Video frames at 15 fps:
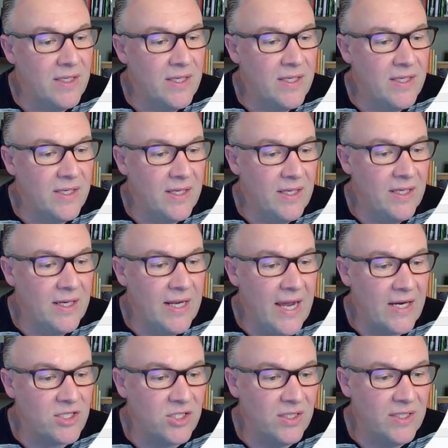it
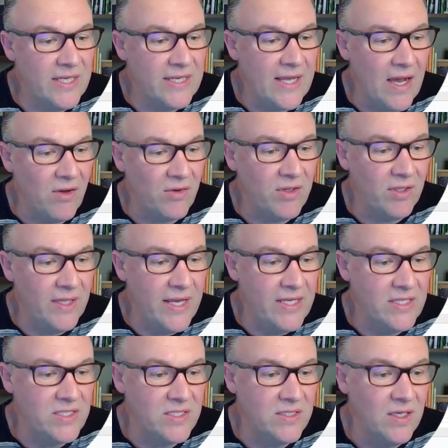actually
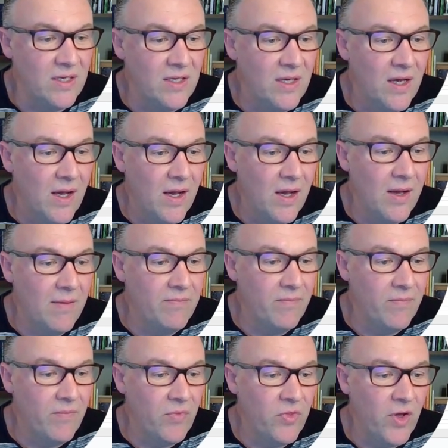calculates
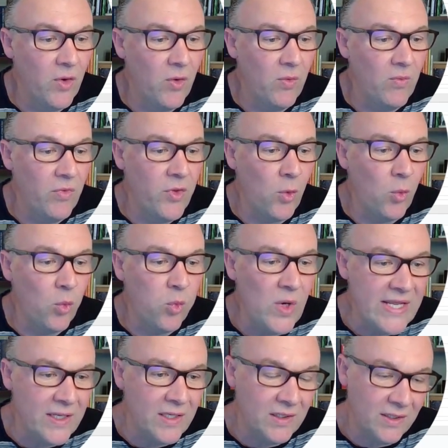the
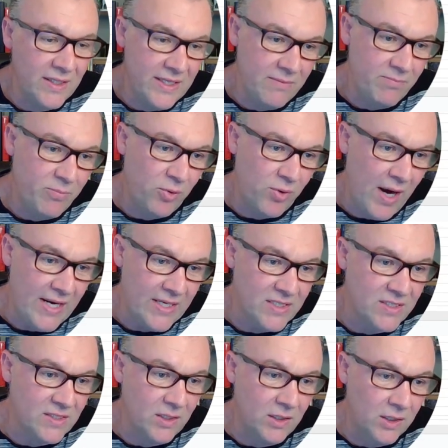weekly
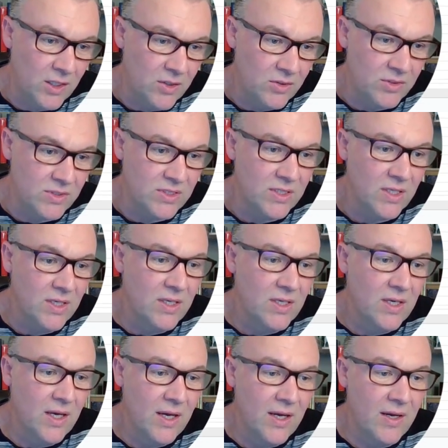price close.
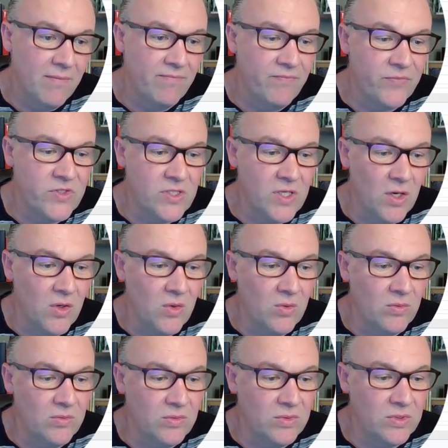
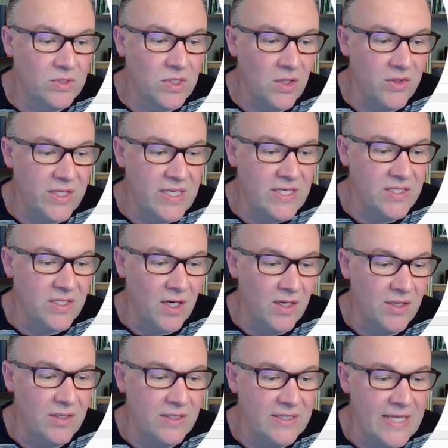So these
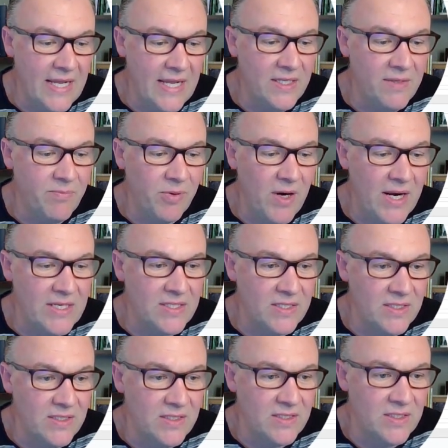aren't daily
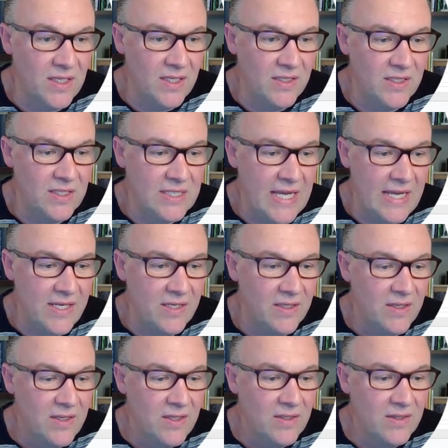prices in the date;
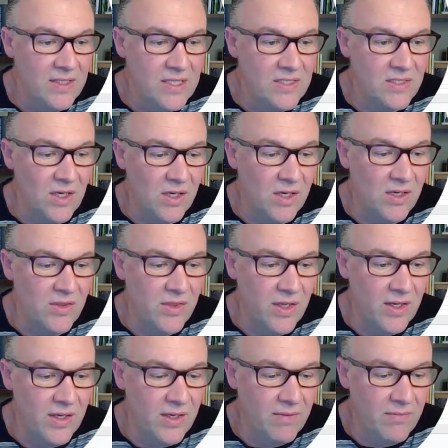these are
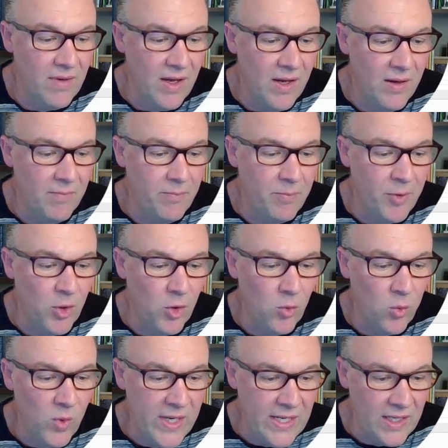the per
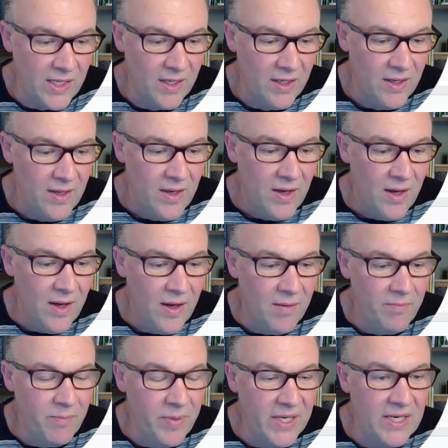week.
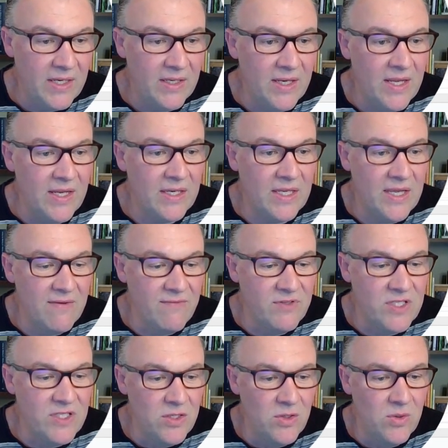But it
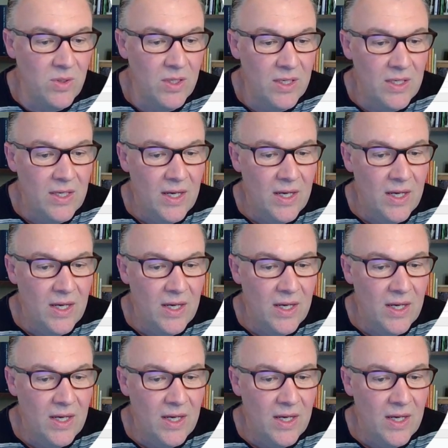gives you